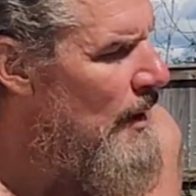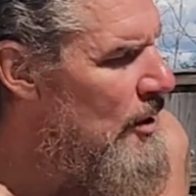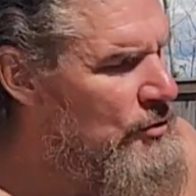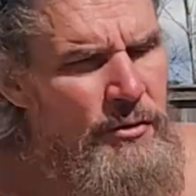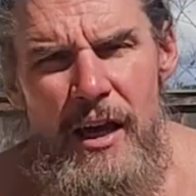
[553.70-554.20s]

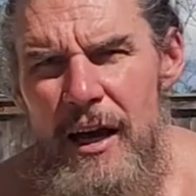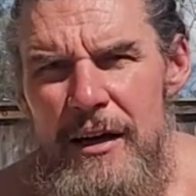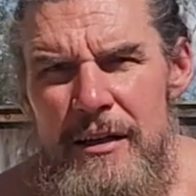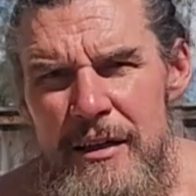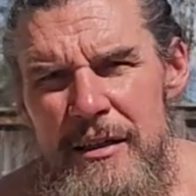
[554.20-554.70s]
so yeah,
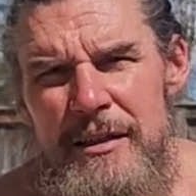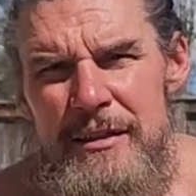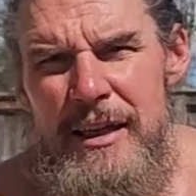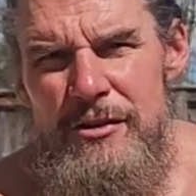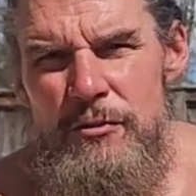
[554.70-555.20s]

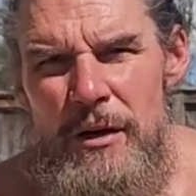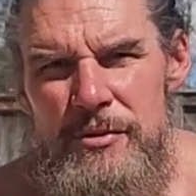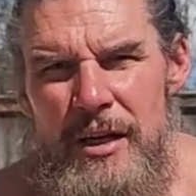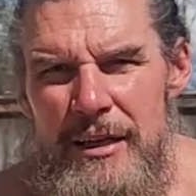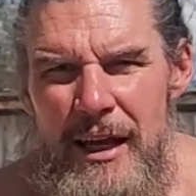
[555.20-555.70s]
that's where I'm
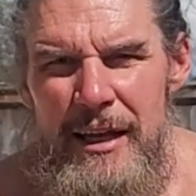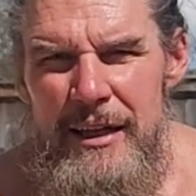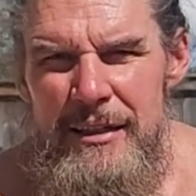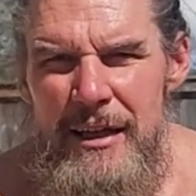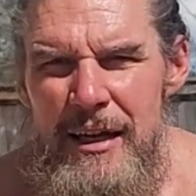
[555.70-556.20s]
saying.
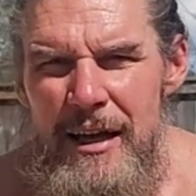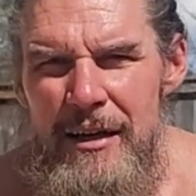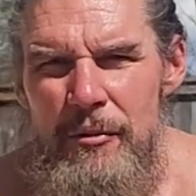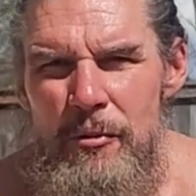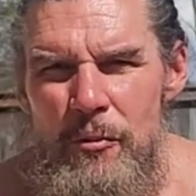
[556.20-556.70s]
And
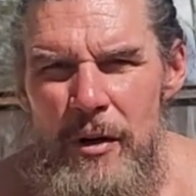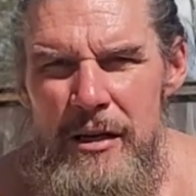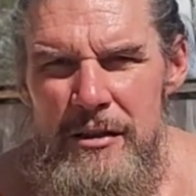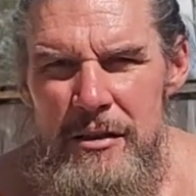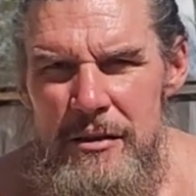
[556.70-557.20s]

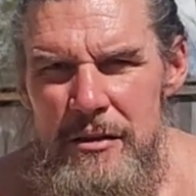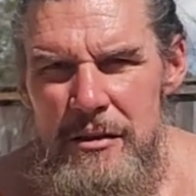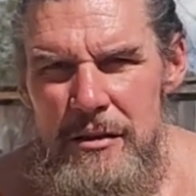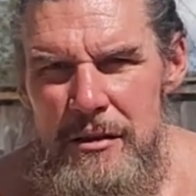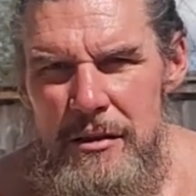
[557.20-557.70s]
when
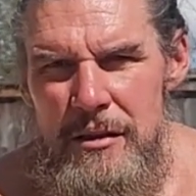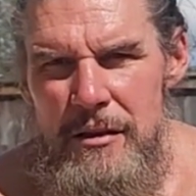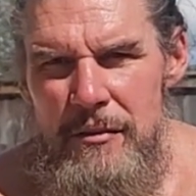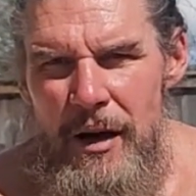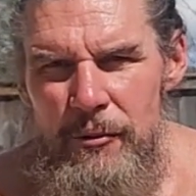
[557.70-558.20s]

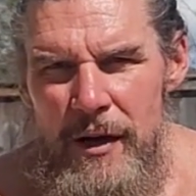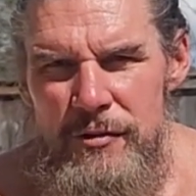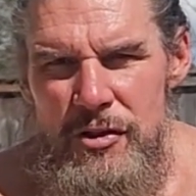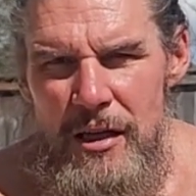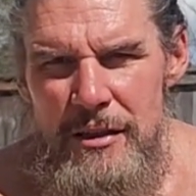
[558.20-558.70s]
my wife
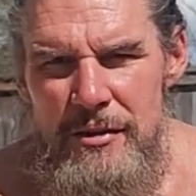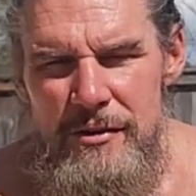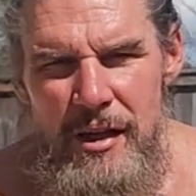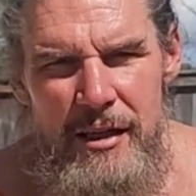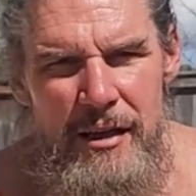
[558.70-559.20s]
Shelly
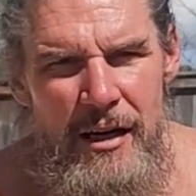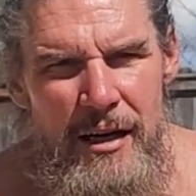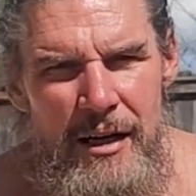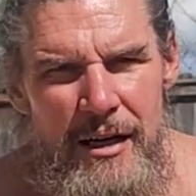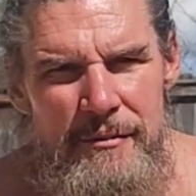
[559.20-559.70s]
said
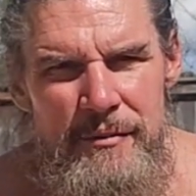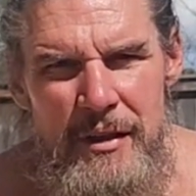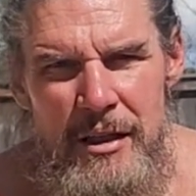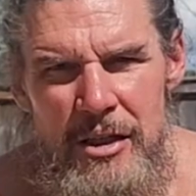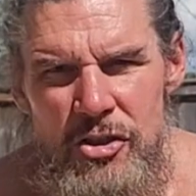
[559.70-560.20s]

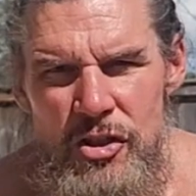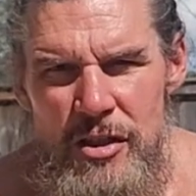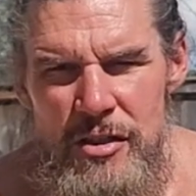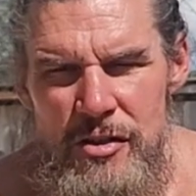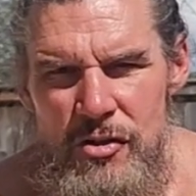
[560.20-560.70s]

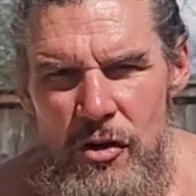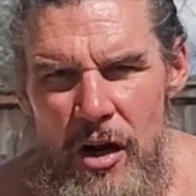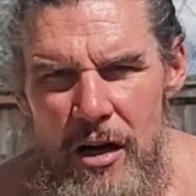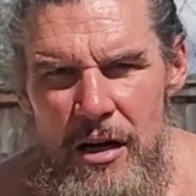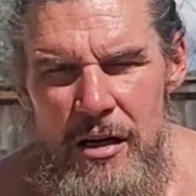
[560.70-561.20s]
she's
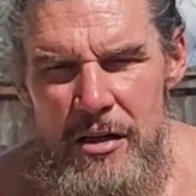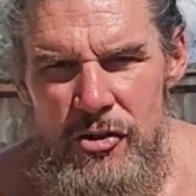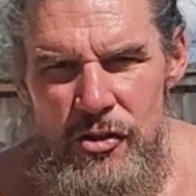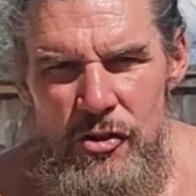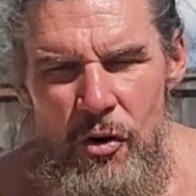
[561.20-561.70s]

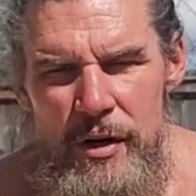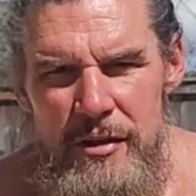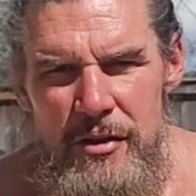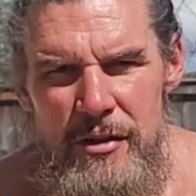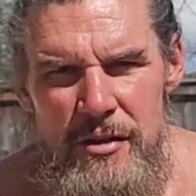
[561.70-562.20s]
going
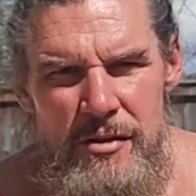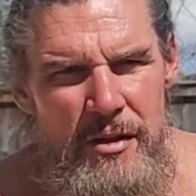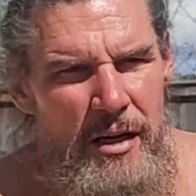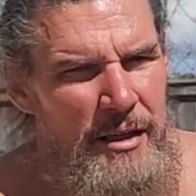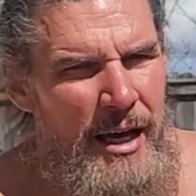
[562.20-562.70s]
to this
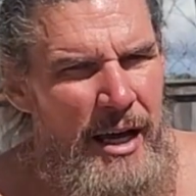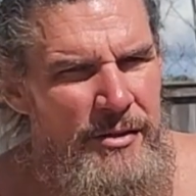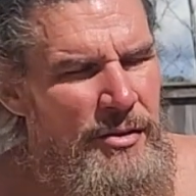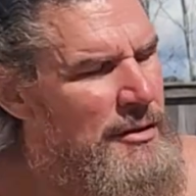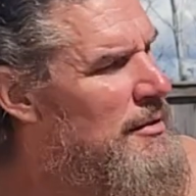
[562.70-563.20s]

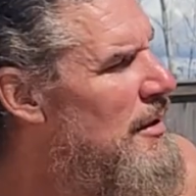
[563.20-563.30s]
concert,